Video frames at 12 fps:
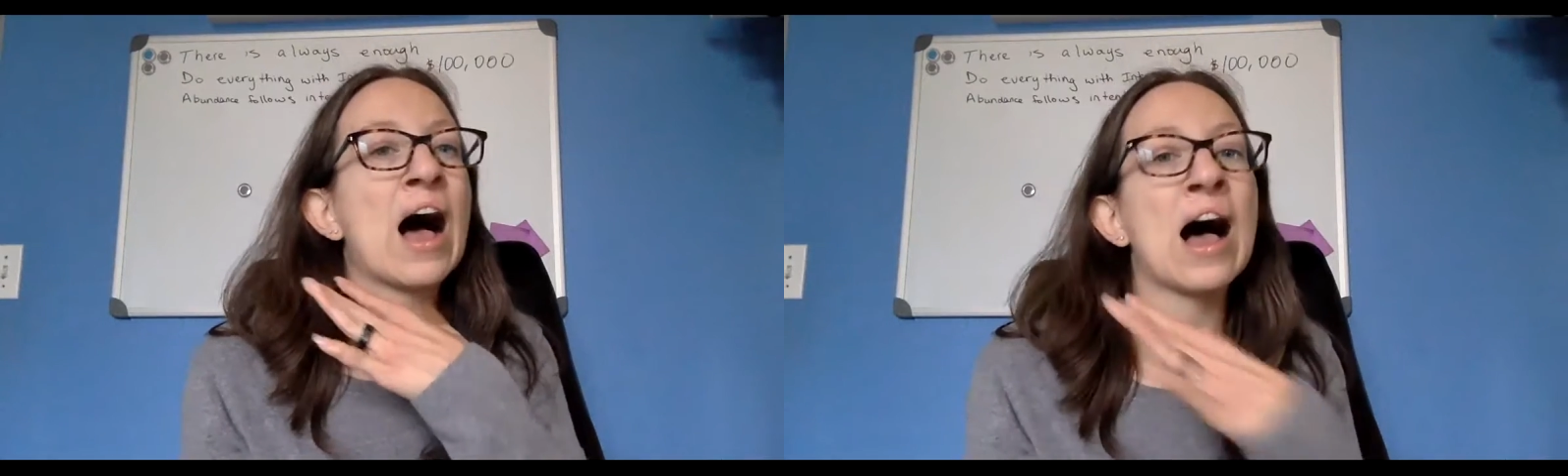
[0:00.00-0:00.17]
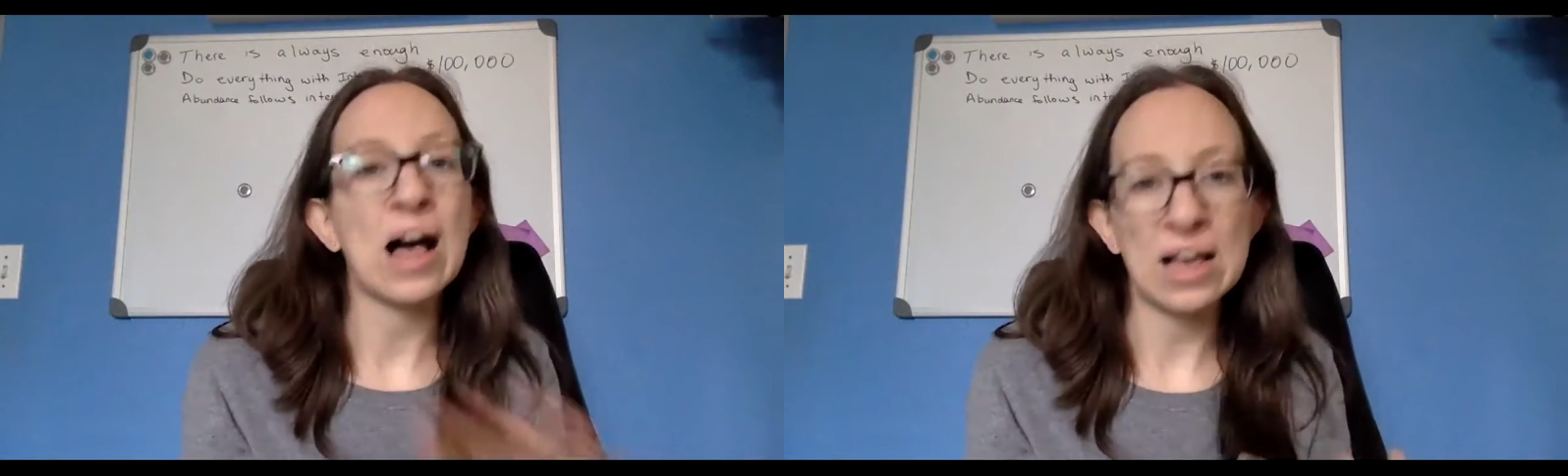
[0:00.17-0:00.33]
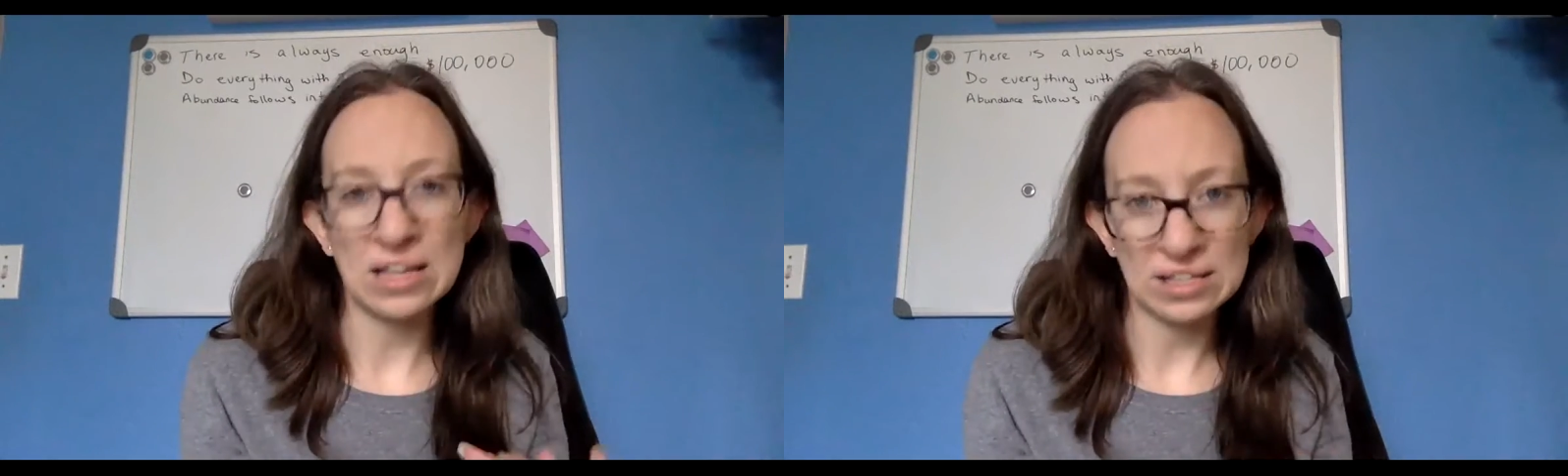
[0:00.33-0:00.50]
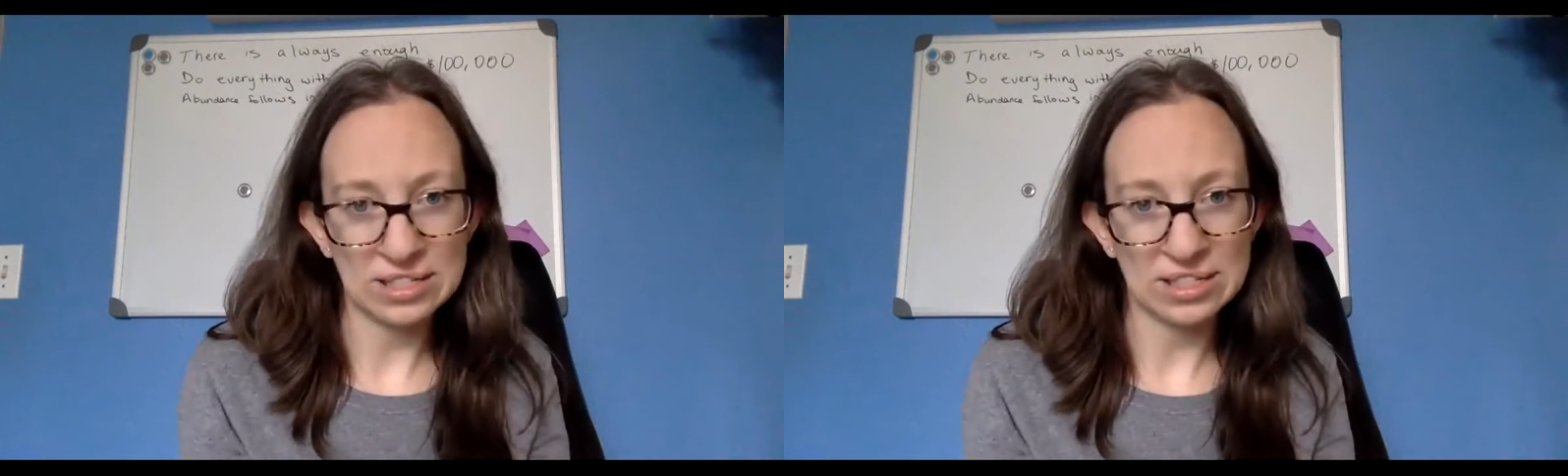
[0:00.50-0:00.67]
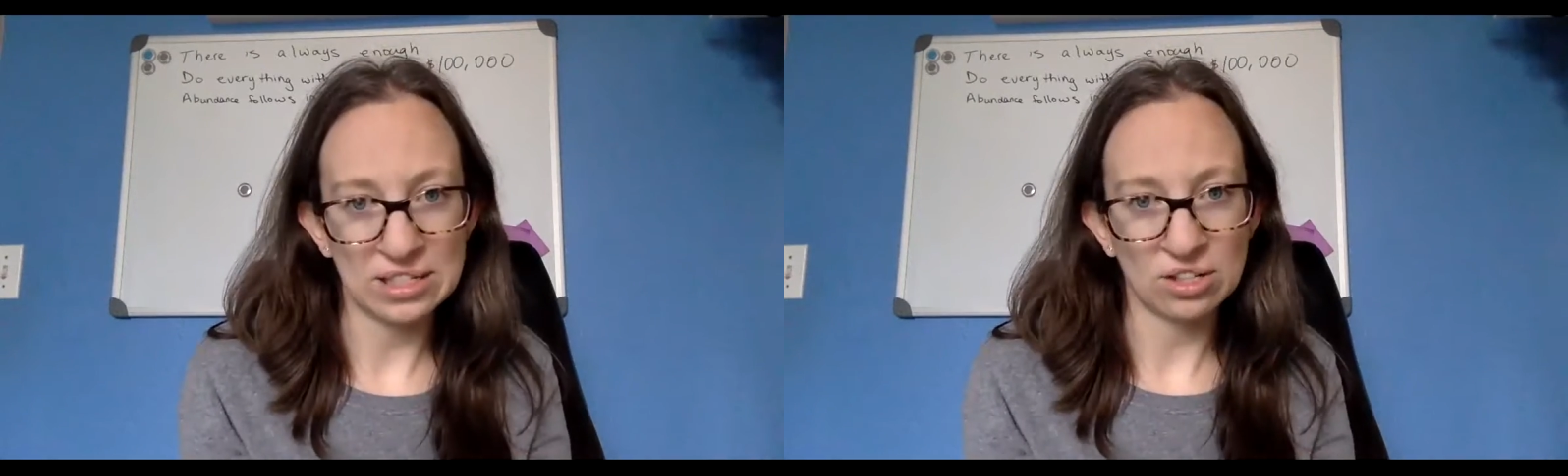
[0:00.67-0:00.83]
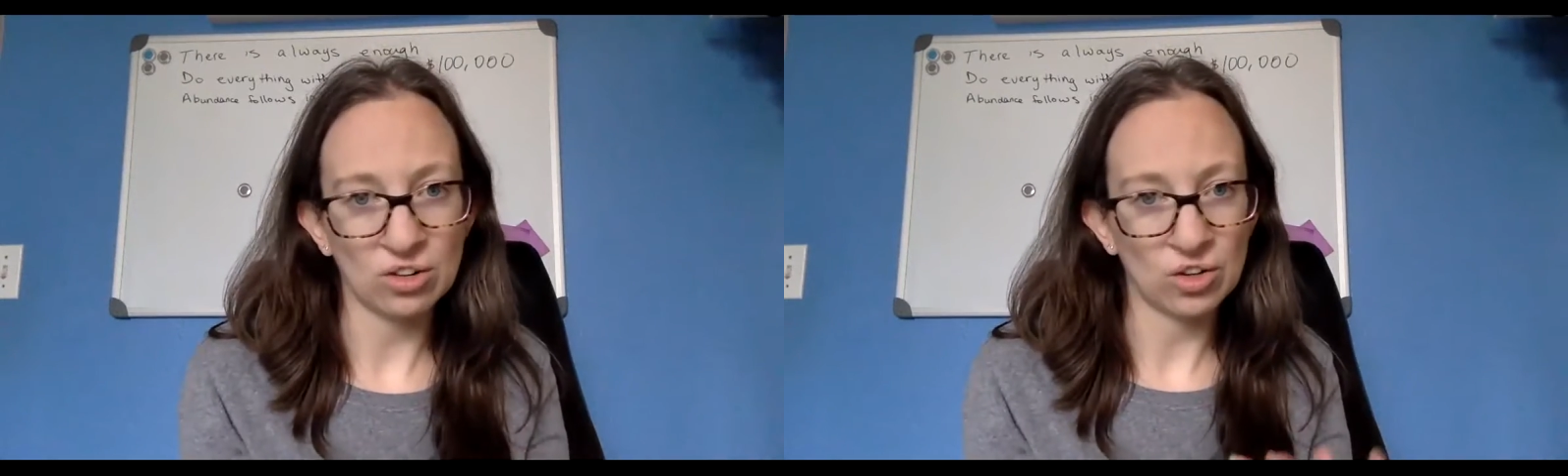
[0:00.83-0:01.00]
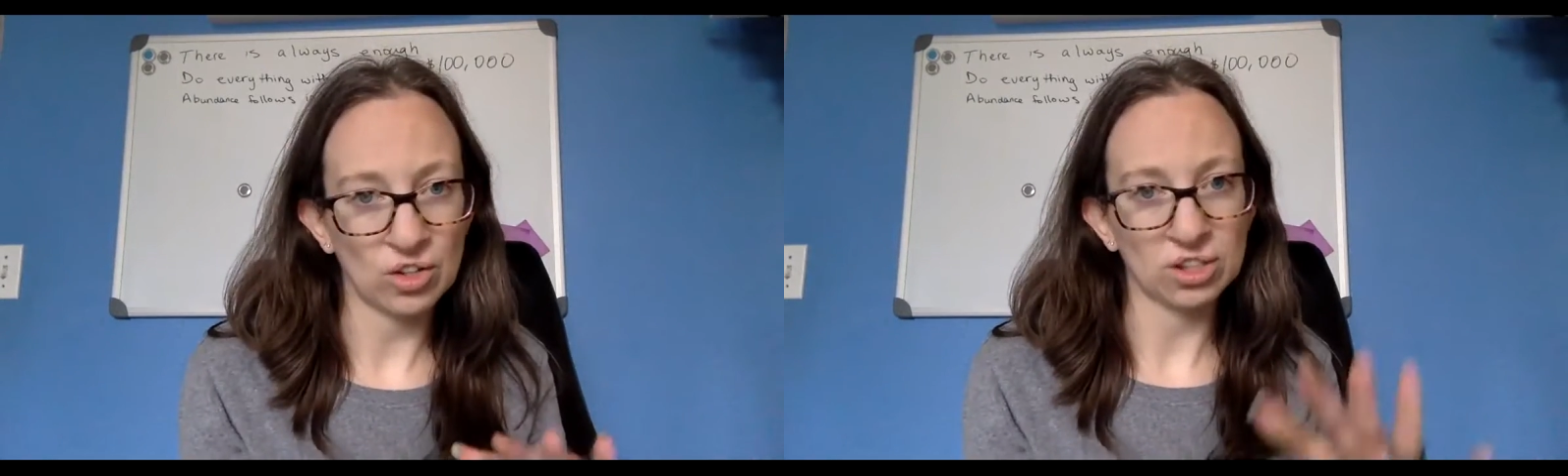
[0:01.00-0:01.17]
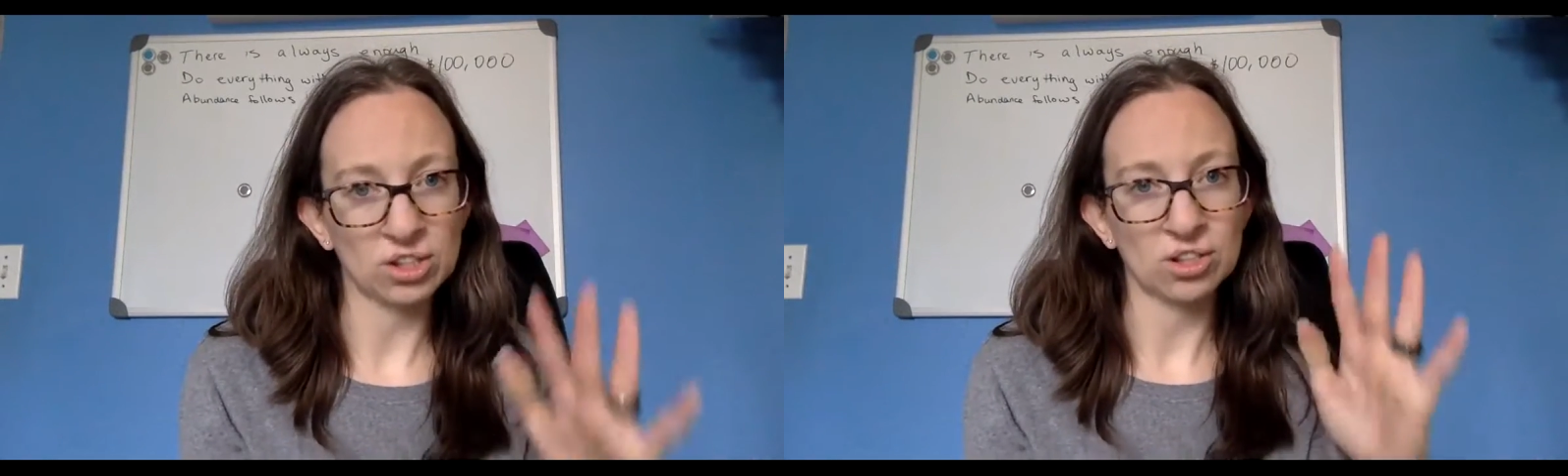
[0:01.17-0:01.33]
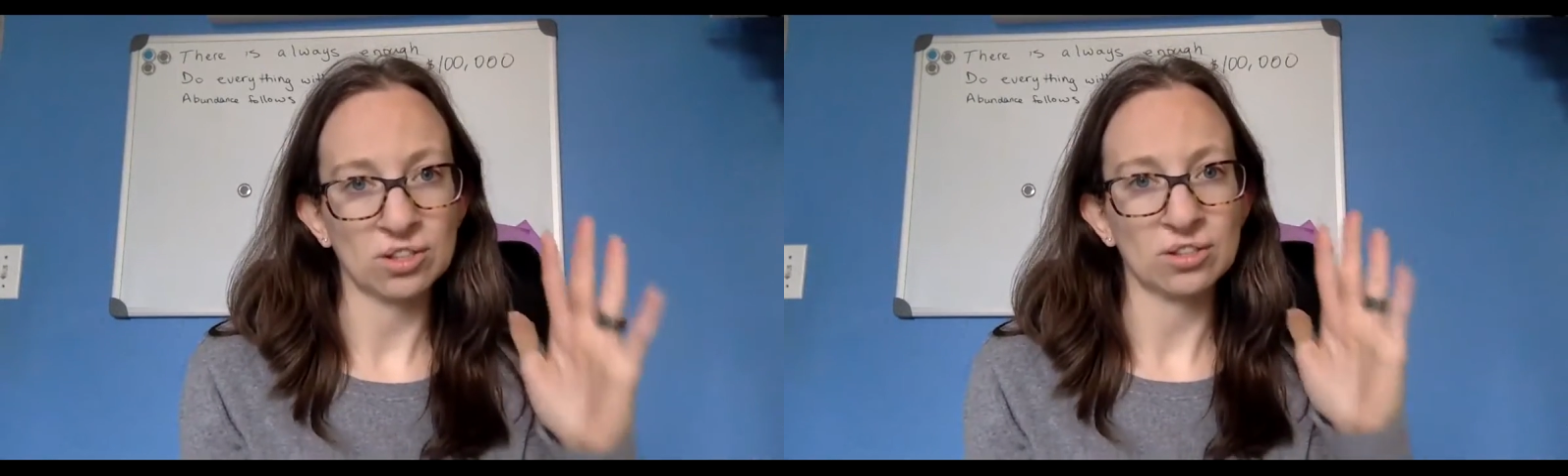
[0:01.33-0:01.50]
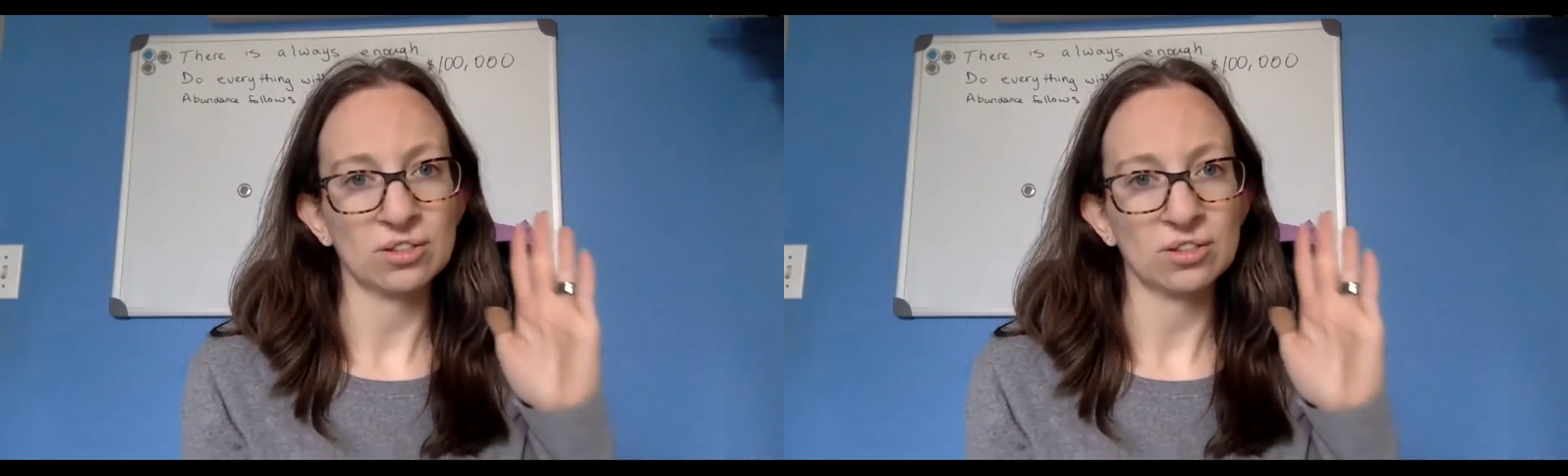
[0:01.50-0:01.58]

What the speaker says: highly encourage